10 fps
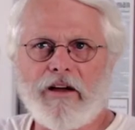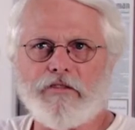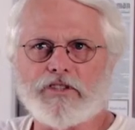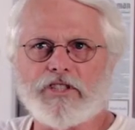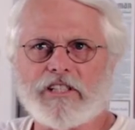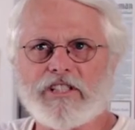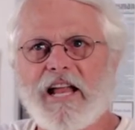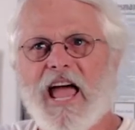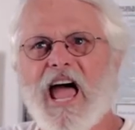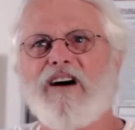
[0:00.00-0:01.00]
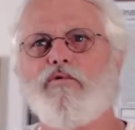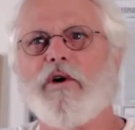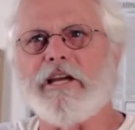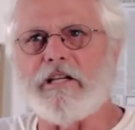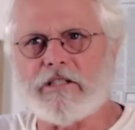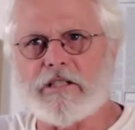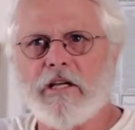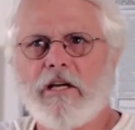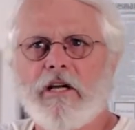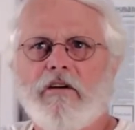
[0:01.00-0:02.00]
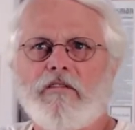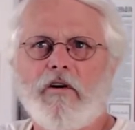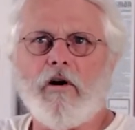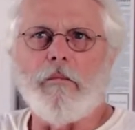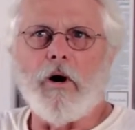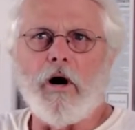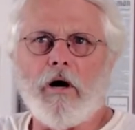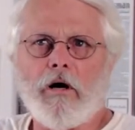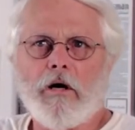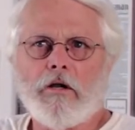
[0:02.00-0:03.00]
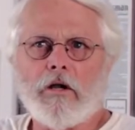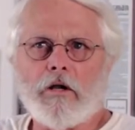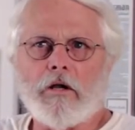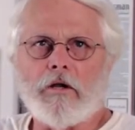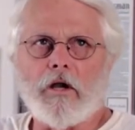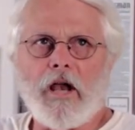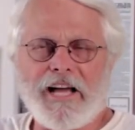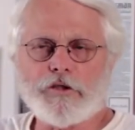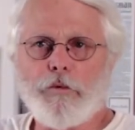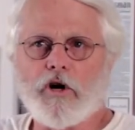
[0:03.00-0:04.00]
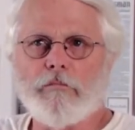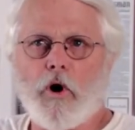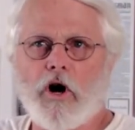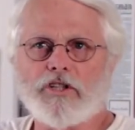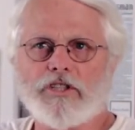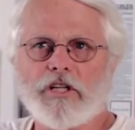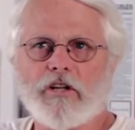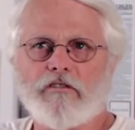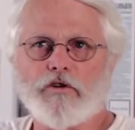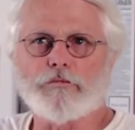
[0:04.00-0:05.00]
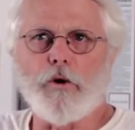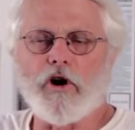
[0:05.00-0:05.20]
for 6.5 weeks from the last part of March until the first part